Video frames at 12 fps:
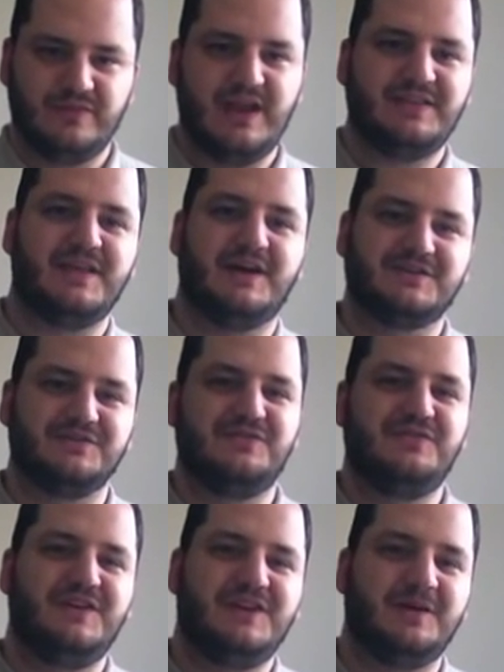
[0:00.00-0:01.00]
8,000
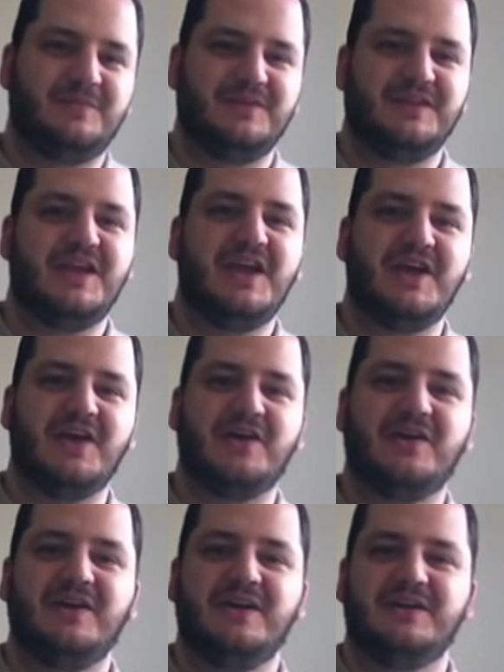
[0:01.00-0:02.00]
feet up in the
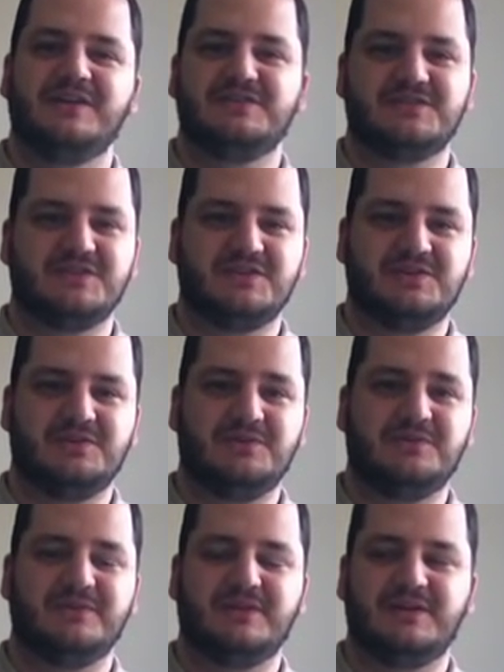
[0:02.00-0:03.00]
air,
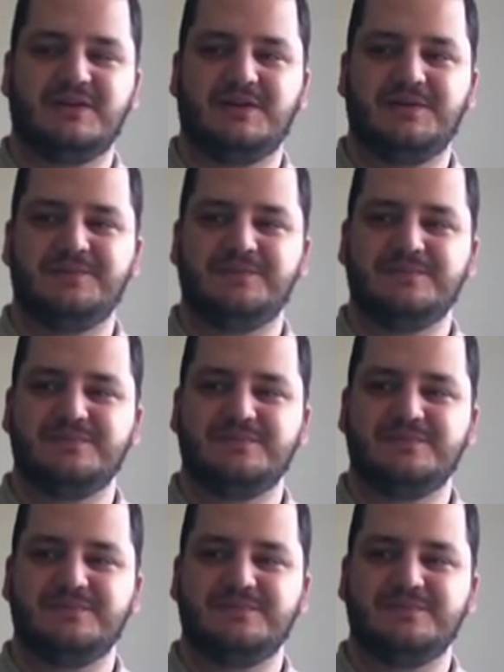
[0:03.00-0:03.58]
so a